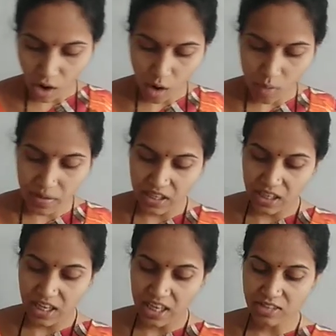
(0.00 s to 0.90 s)
How
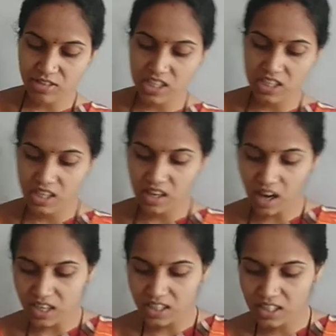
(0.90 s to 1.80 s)
many less visiting
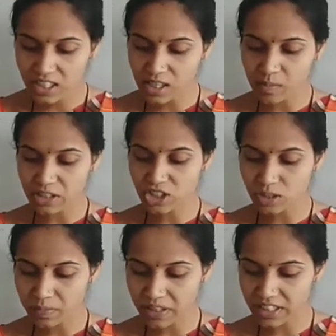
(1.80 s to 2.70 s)
cards did the
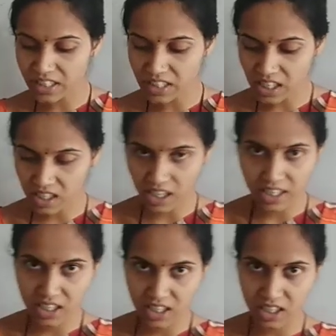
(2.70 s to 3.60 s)
machine print in the
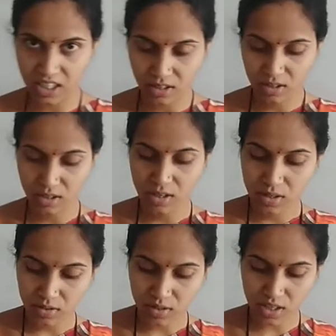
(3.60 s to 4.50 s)
current year?
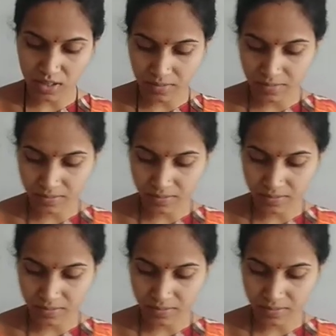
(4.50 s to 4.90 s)
Okay.